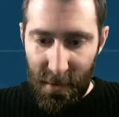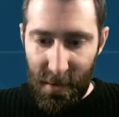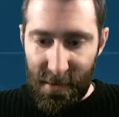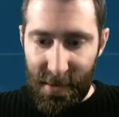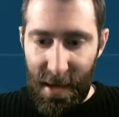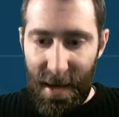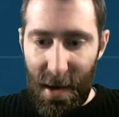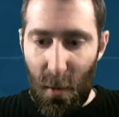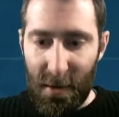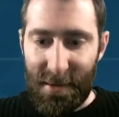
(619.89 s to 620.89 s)
So you can see
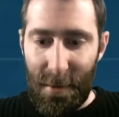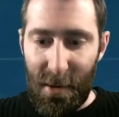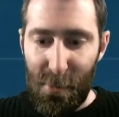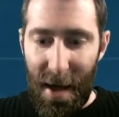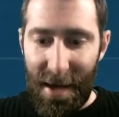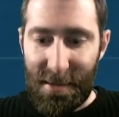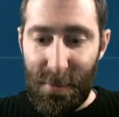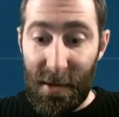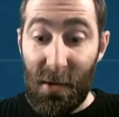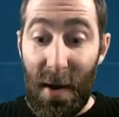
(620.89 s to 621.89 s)
here what some of the players
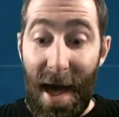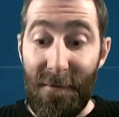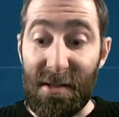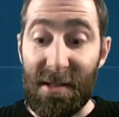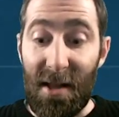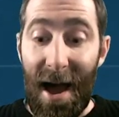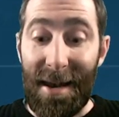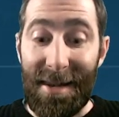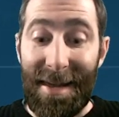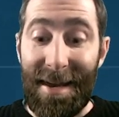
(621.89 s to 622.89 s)
are building. We have a
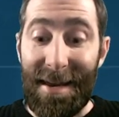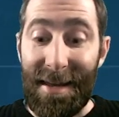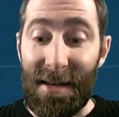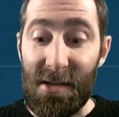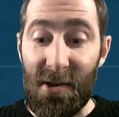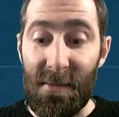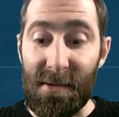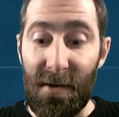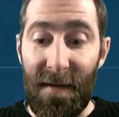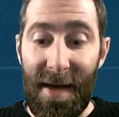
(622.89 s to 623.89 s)
slight lead in terms